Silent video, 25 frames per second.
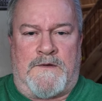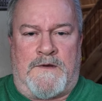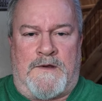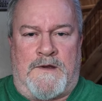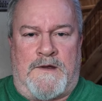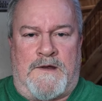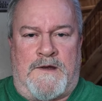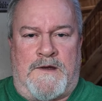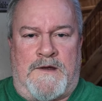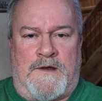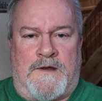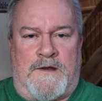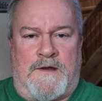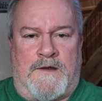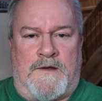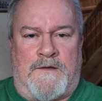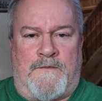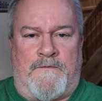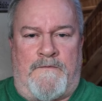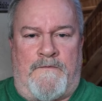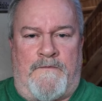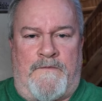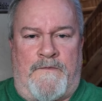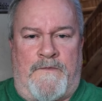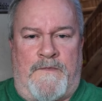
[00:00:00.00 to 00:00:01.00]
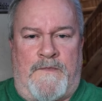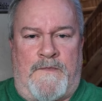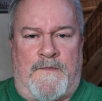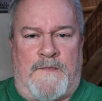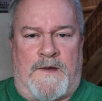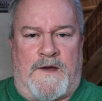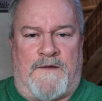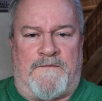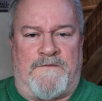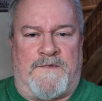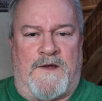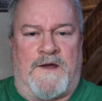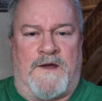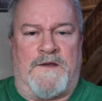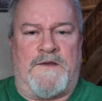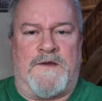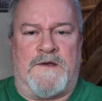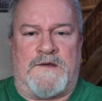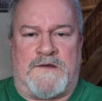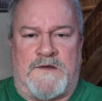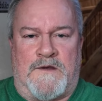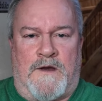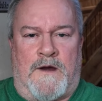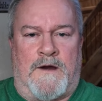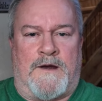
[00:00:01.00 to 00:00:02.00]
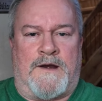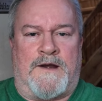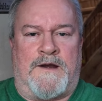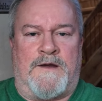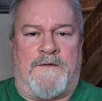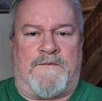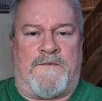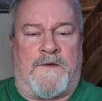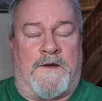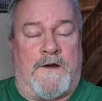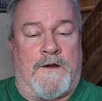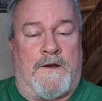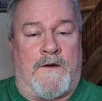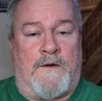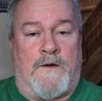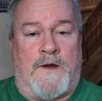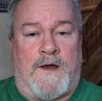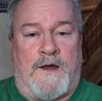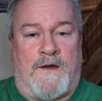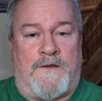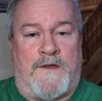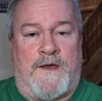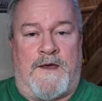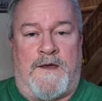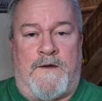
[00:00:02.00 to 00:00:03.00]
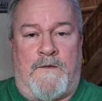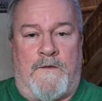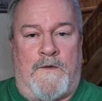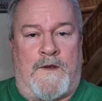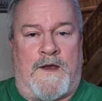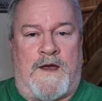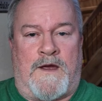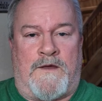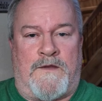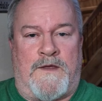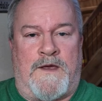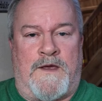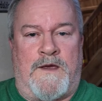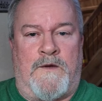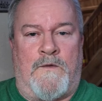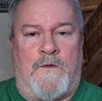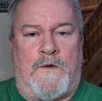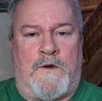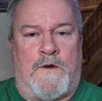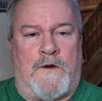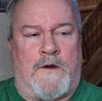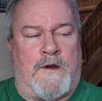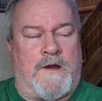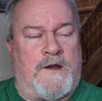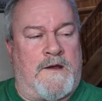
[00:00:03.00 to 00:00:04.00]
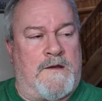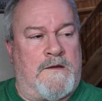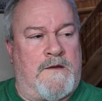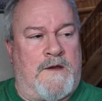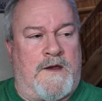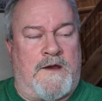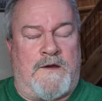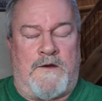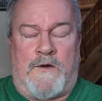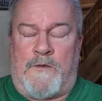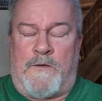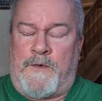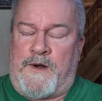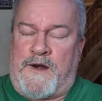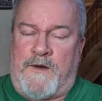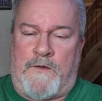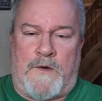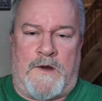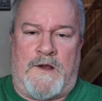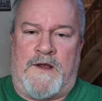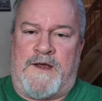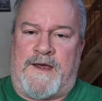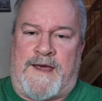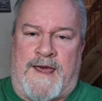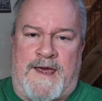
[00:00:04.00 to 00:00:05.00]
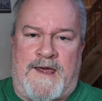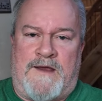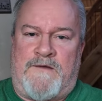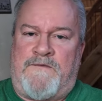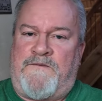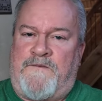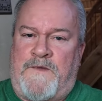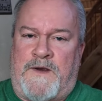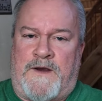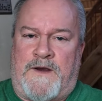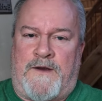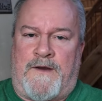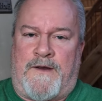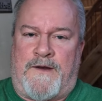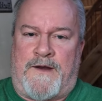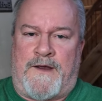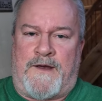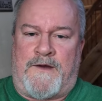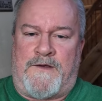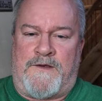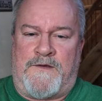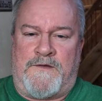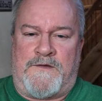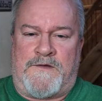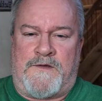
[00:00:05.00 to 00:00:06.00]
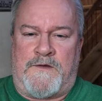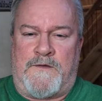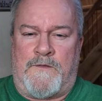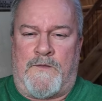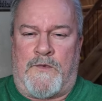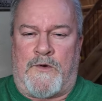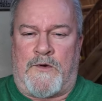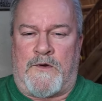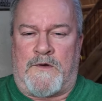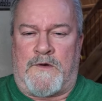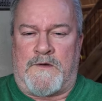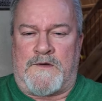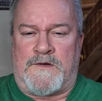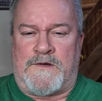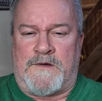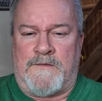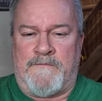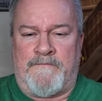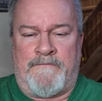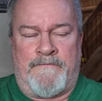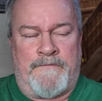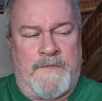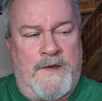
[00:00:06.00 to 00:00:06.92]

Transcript: Um, I've done this long enough to know how they, how they work, and, and nobody really can figure out how YouTube works.